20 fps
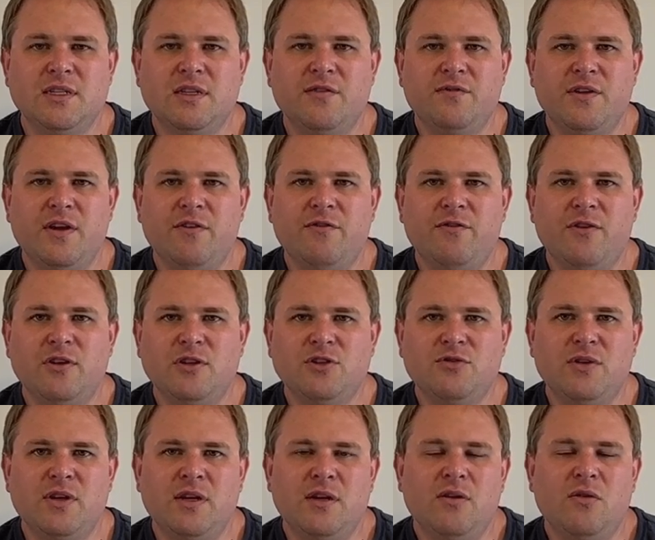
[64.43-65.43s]
in the Fed
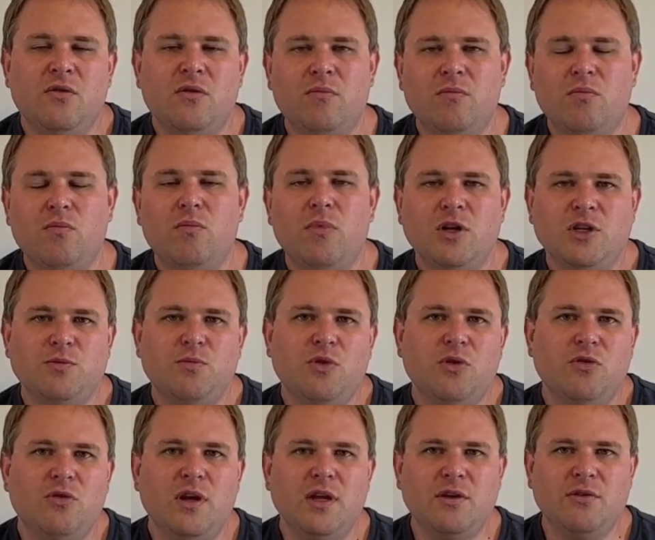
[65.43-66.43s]
funds rate, or much
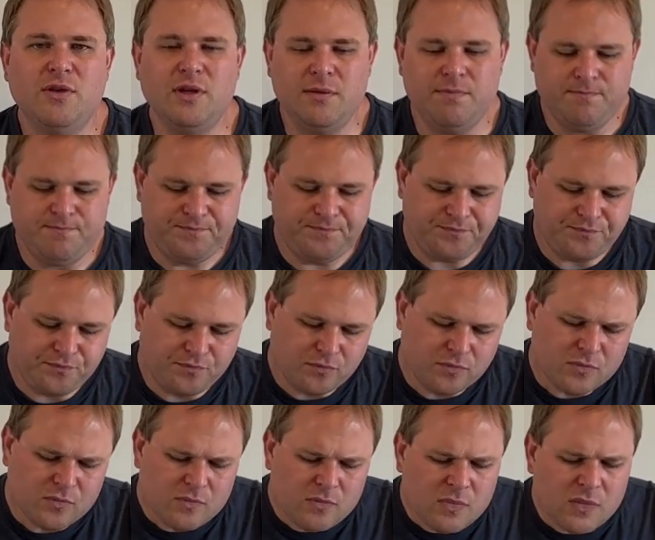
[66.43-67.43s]
more likely,
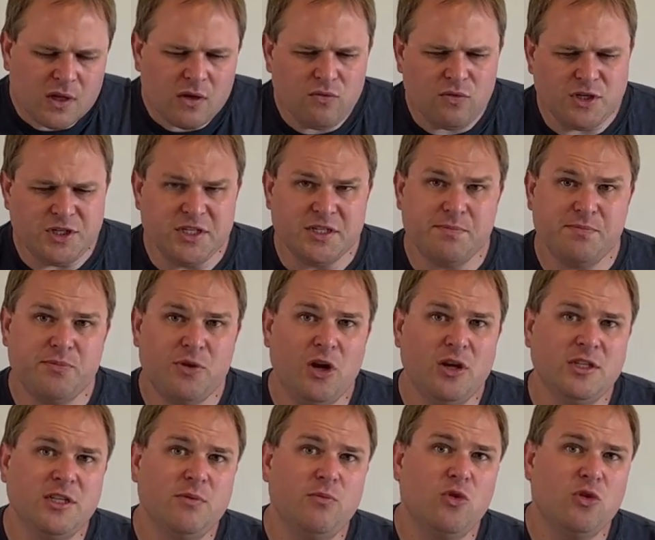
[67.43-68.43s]
which is
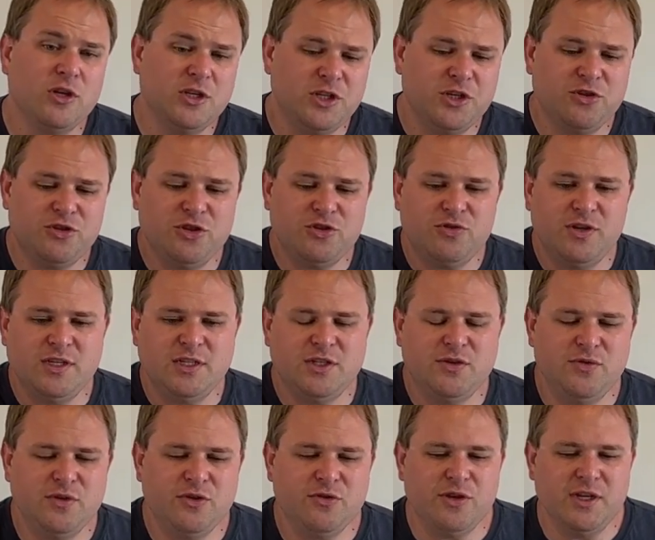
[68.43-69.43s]
causing mortgage interest rates
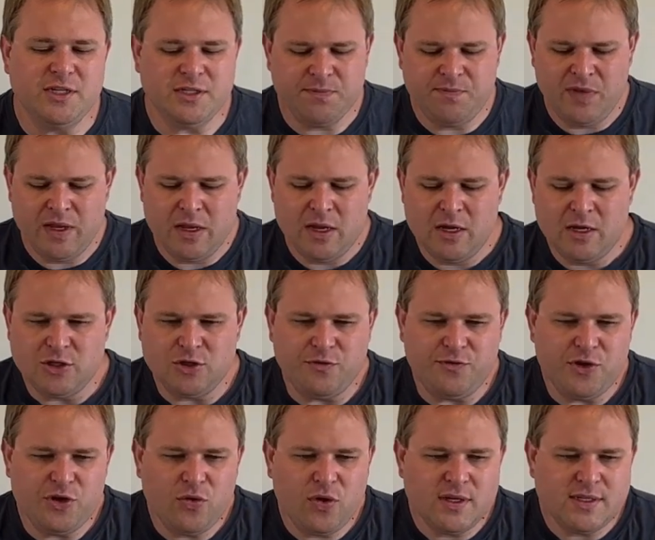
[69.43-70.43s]
to increase. So
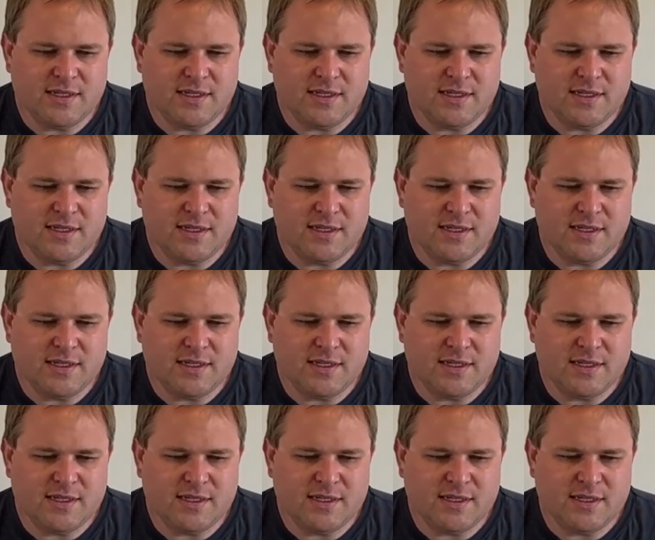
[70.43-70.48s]
if you go on